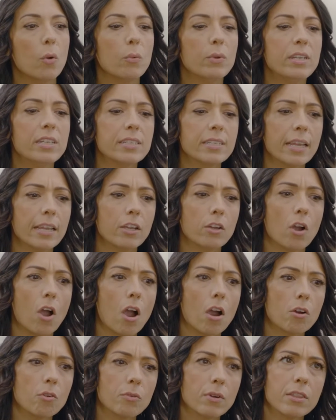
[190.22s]
we need to get your
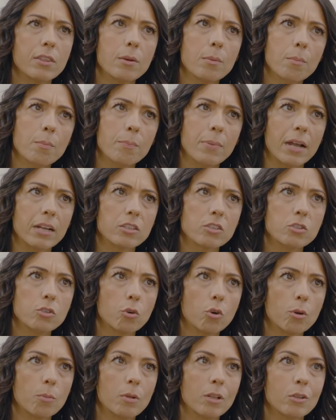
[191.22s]
heart rhythm back to
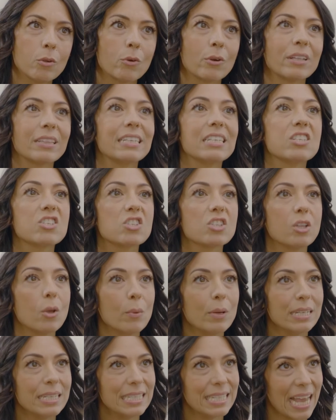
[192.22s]
normal or at least
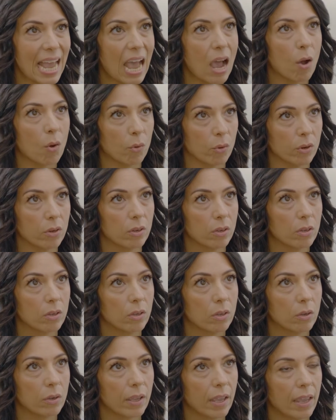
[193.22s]
slow it down,
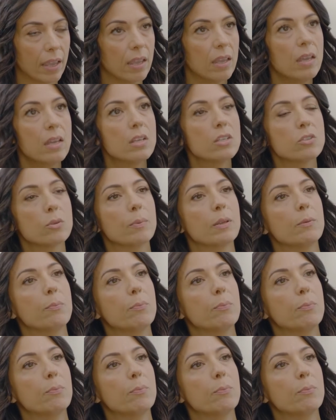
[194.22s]
okay? So I'm